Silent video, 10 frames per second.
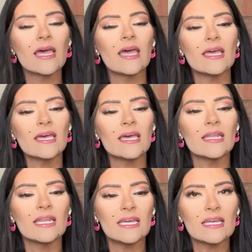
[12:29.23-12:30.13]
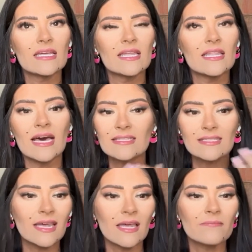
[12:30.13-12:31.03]
And that's
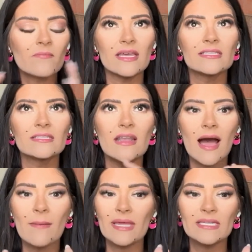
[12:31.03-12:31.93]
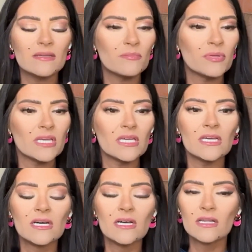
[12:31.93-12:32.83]
it. It's not meant to
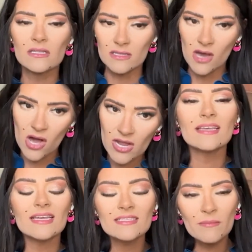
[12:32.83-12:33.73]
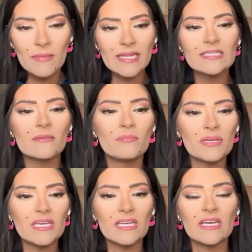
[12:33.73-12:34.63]
be long. It's meant to
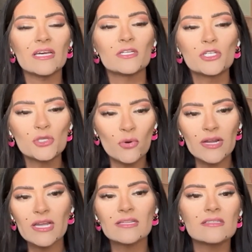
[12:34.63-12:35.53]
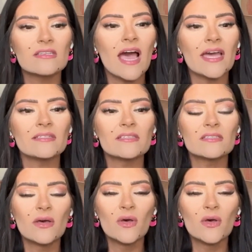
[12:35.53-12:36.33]
be a short, concise.